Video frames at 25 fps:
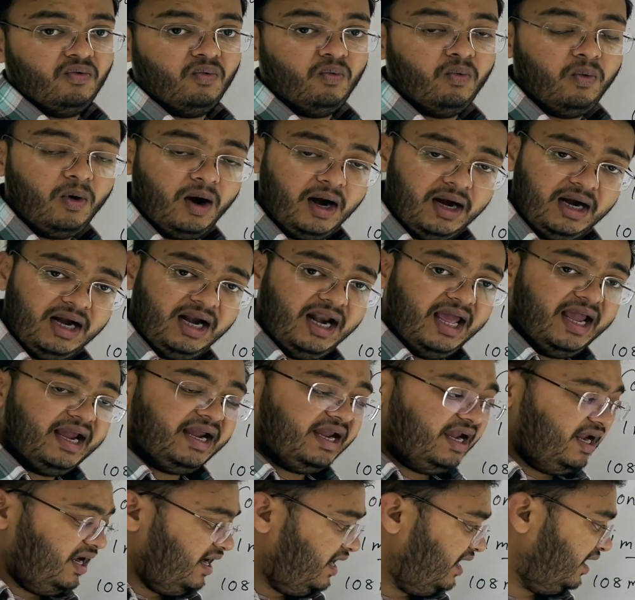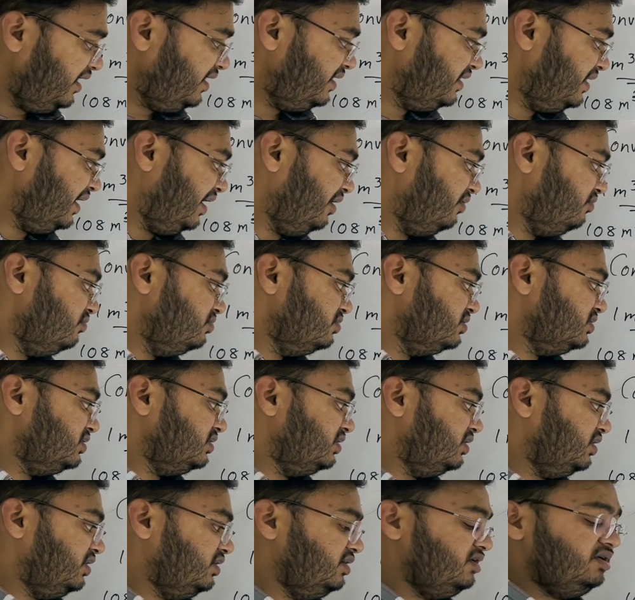
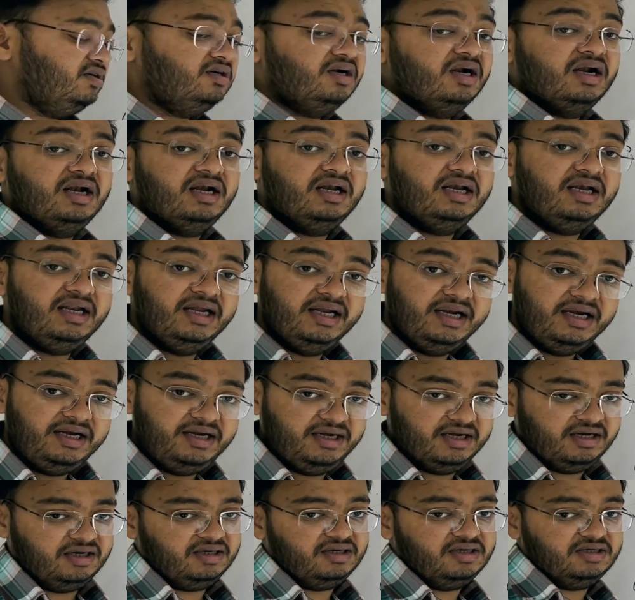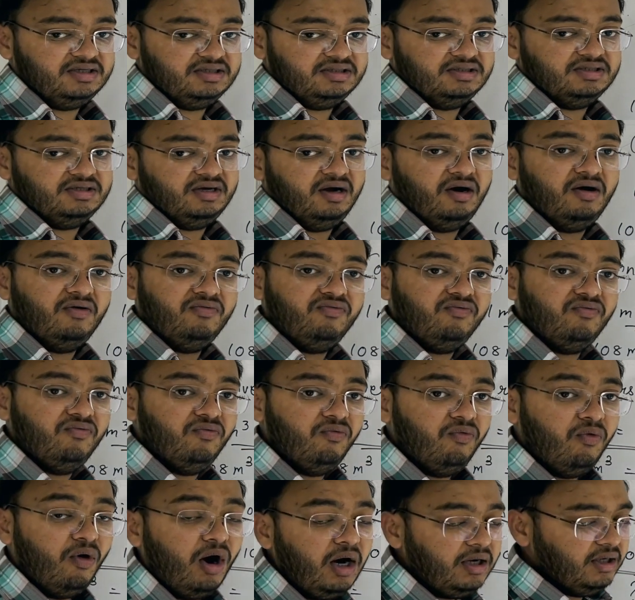1,08,000 liters of
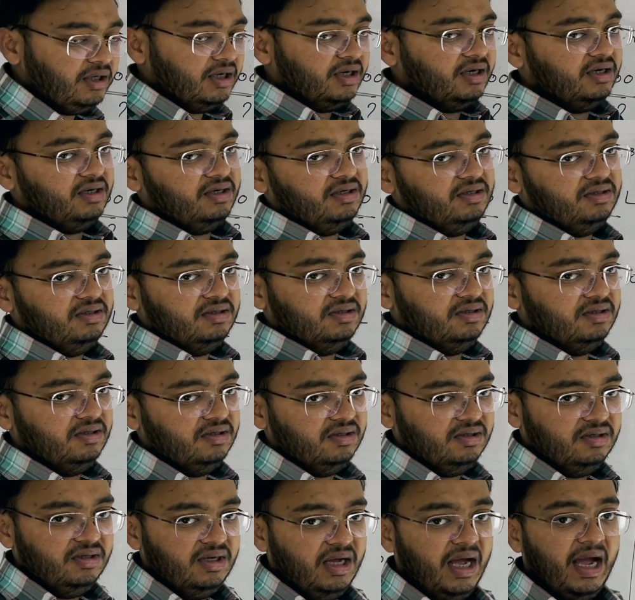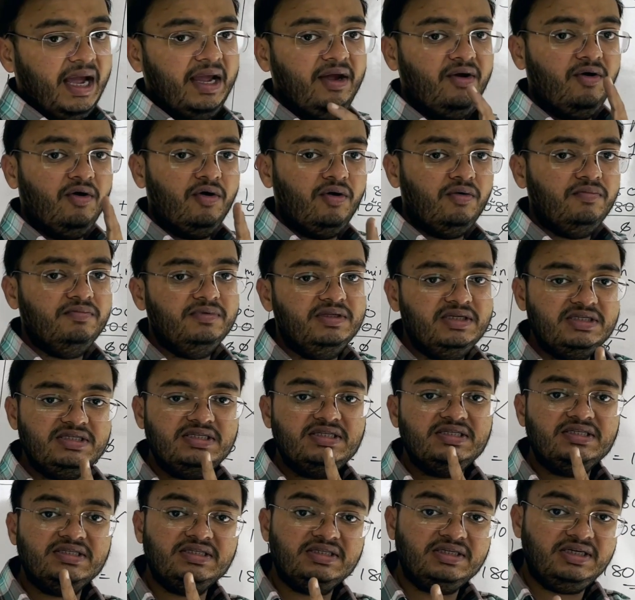water. I hope this
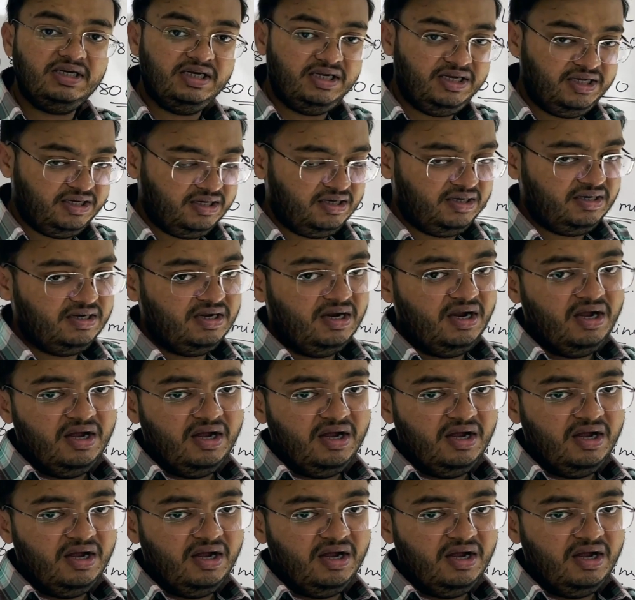is clear.